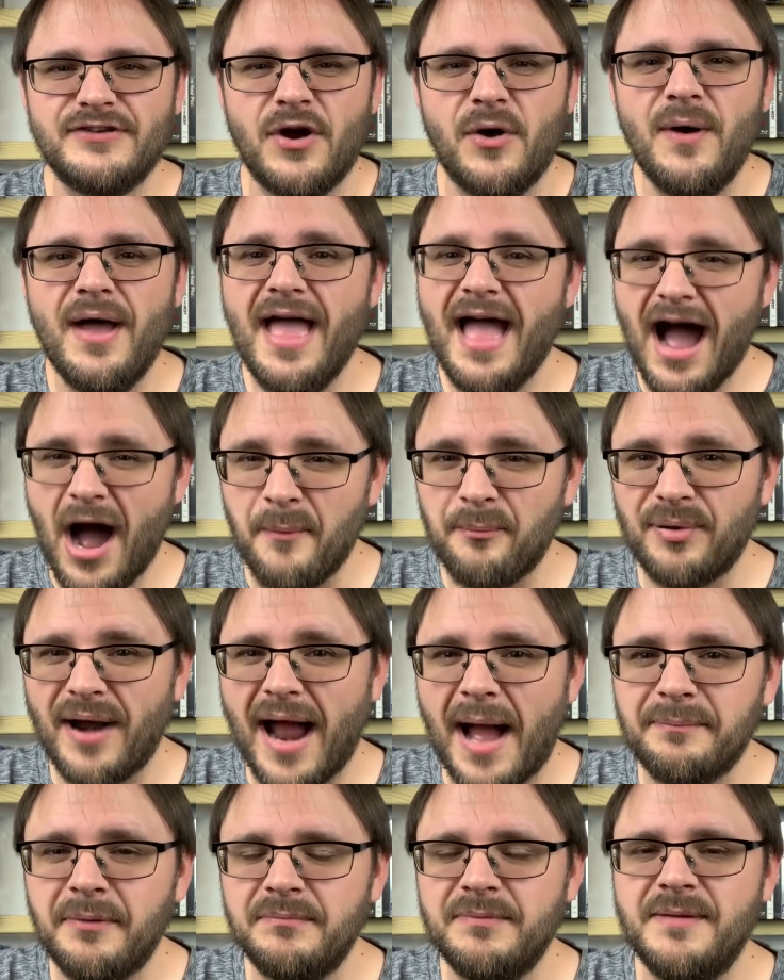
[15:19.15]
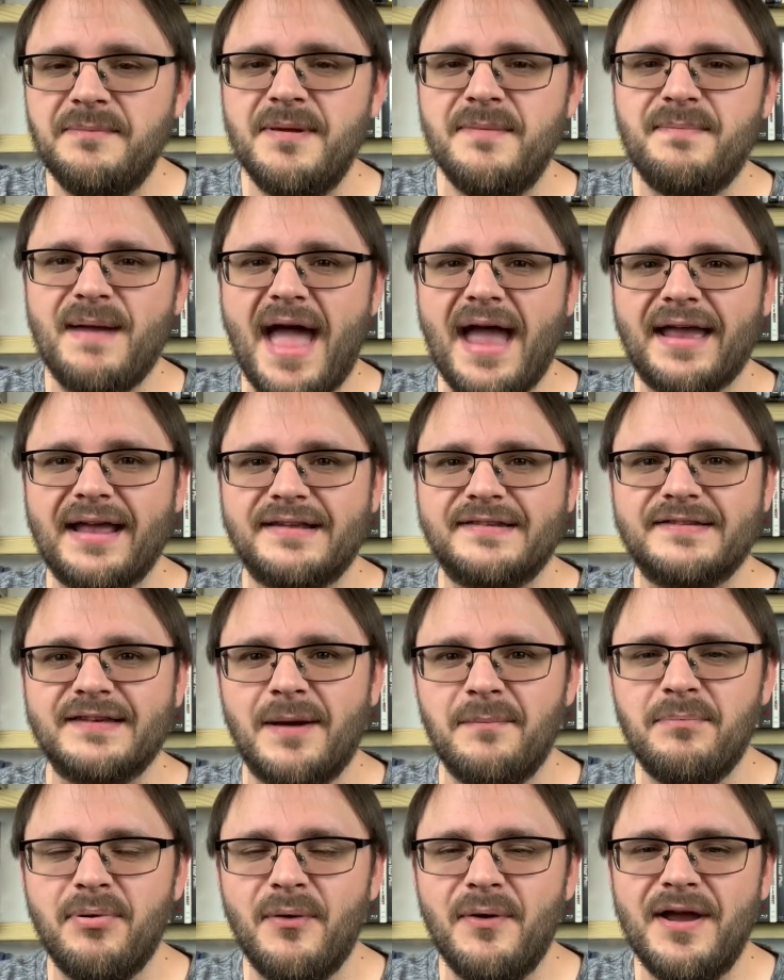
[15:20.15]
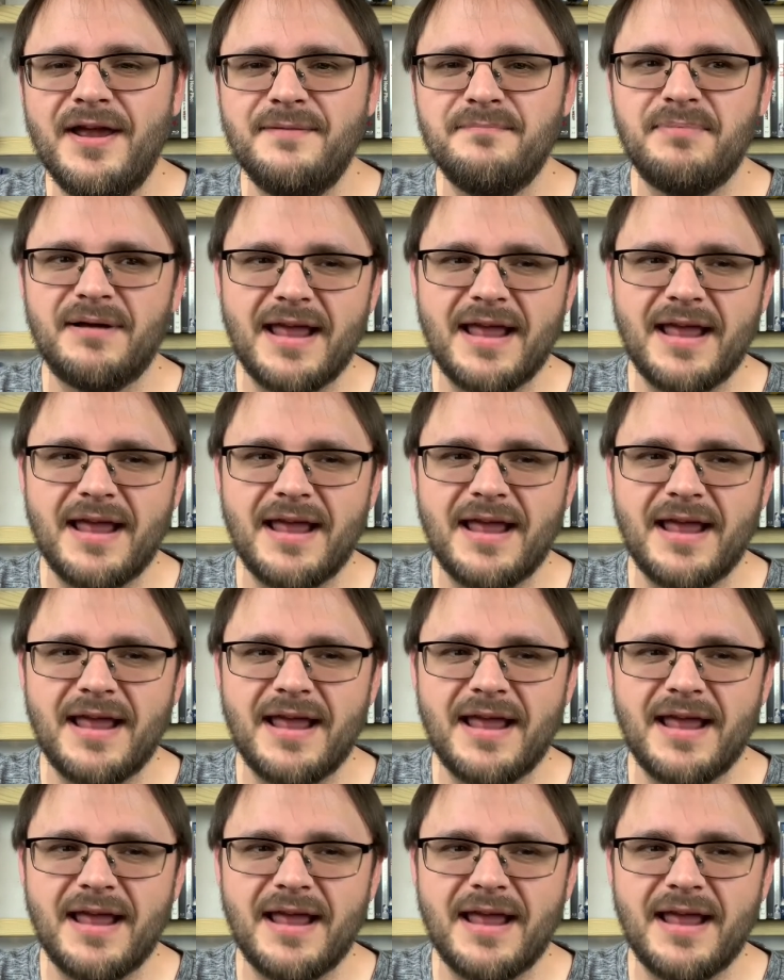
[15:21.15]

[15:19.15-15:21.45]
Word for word: So I'll probably be back at some point,